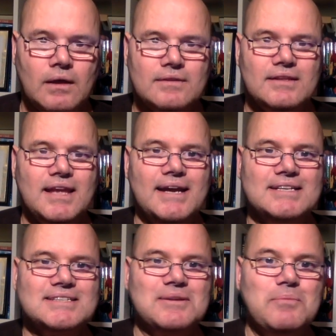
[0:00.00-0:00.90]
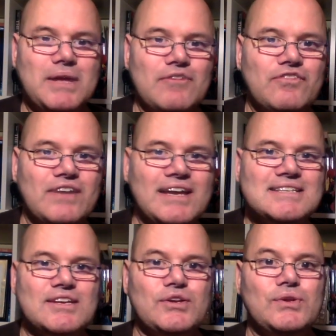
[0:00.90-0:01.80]
The next myth
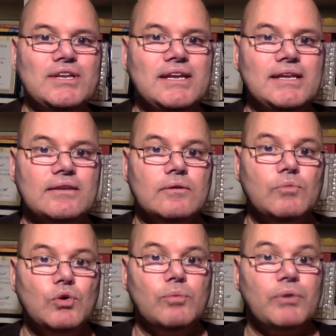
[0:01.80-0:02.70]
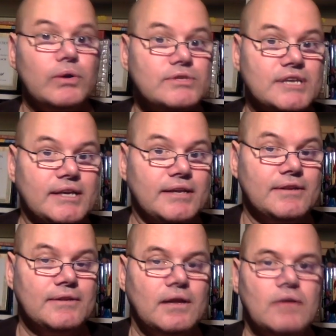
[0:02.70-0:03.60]
is that you need more protein.
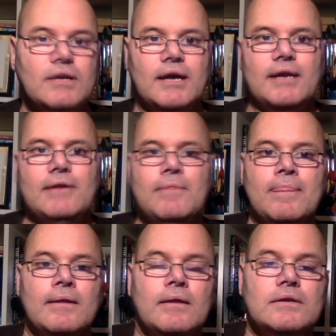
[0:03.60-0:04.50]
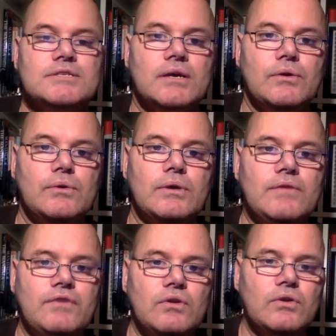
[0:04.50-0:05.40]
Okay, so
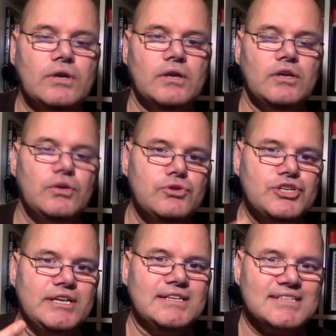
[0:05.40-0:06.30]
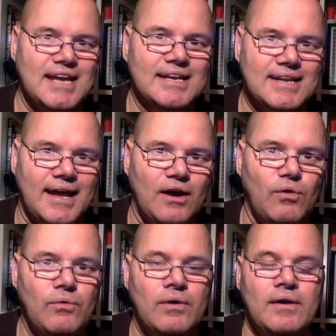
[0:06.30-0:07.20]
if you look at Eugene
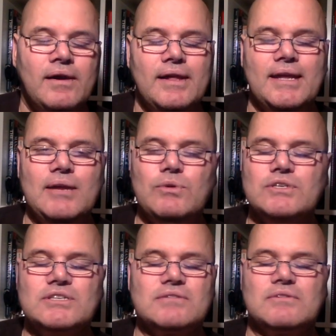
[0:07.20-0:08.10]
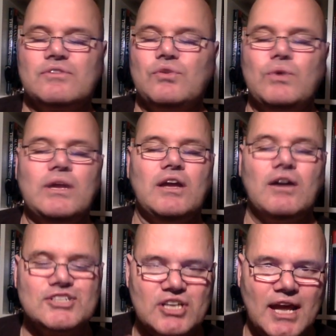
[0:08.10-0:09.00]
Sandow, he was doing
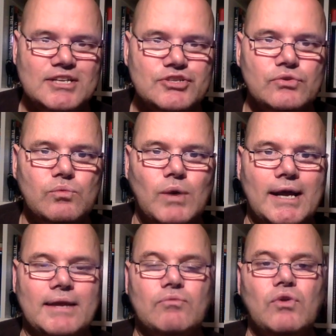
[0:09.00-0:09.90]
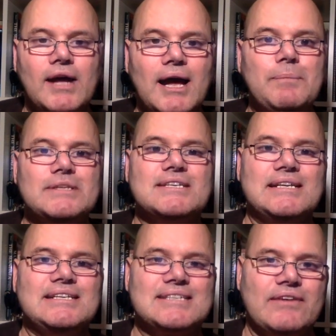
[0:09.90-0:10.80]
gigantuan weight right up until
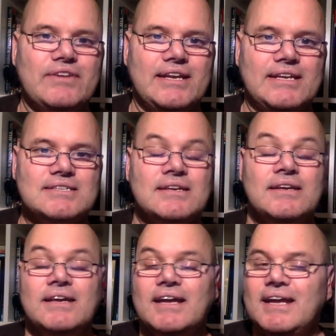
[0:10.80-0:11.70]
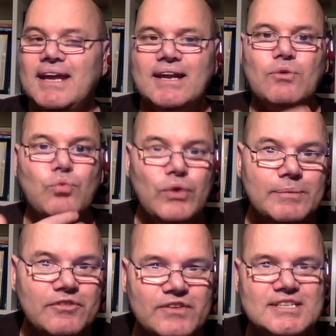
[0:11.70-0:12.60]
his 70s. He had a
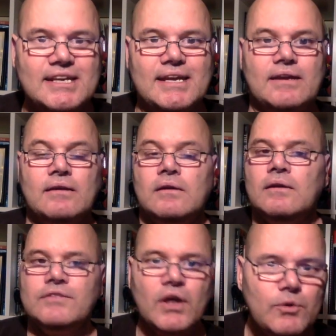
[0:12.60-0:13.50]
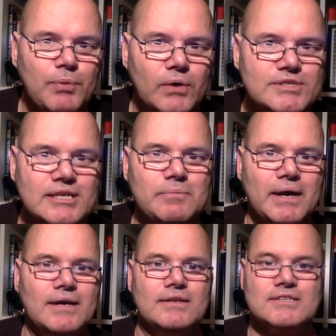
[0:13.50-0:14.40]
ripped physique, no protein
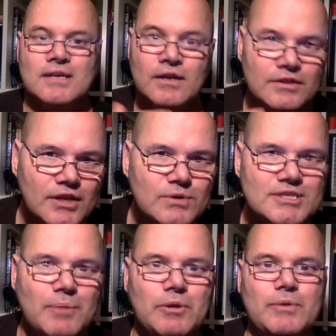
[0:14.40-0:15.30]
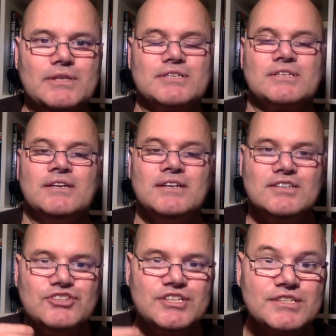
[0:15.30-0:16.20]
powders, no supplements,
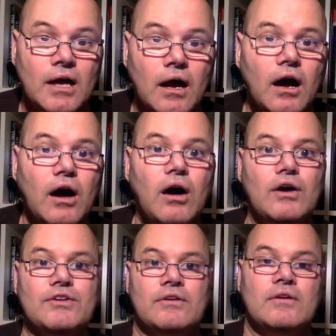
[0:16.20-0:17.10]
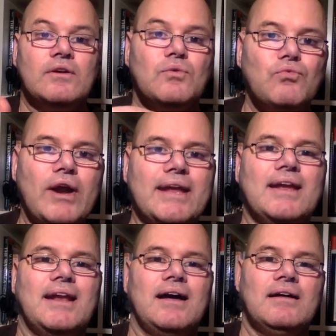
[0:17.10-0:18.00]
just hard,
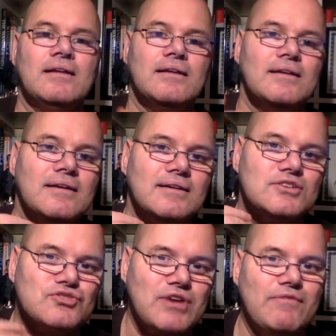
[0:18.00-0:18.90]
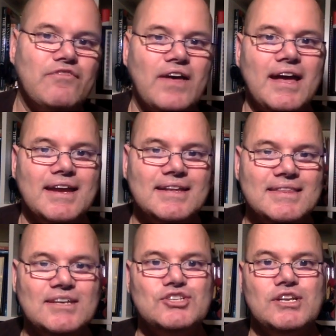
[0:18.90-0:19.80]
regular strength and
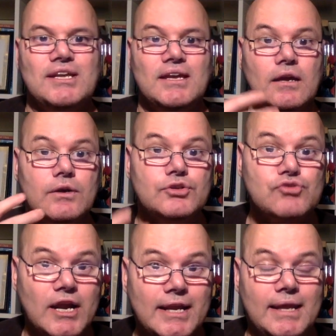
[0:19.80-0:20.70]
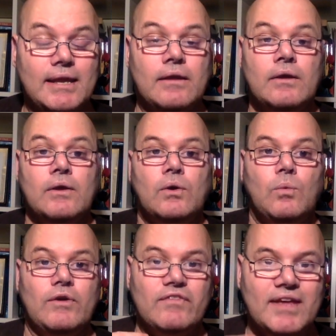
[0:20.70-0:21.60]
conditioning training
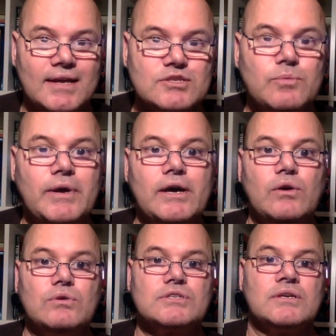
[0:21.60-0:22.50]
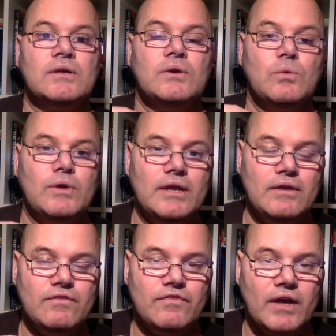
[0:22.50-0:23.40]
with kettlebells,
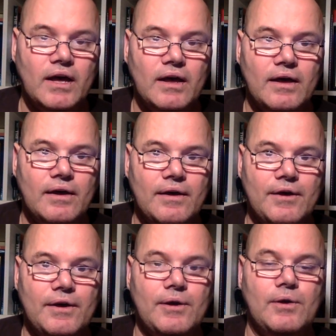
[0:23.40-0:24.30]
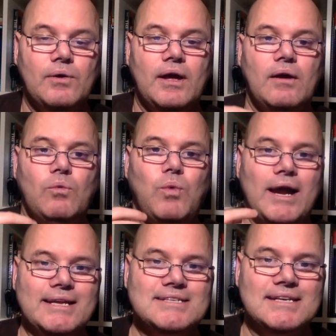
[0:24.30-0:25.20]
with uh,
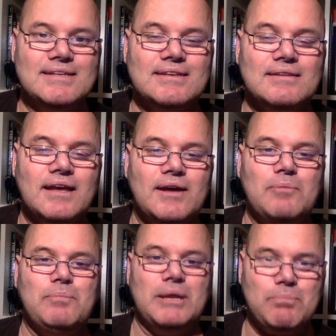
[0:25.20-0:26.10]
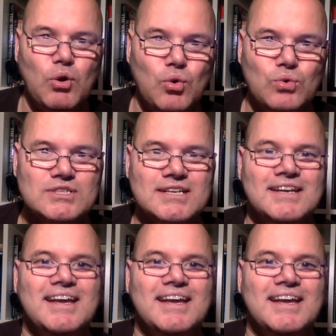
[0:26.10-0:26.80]
weighted uh, big balls,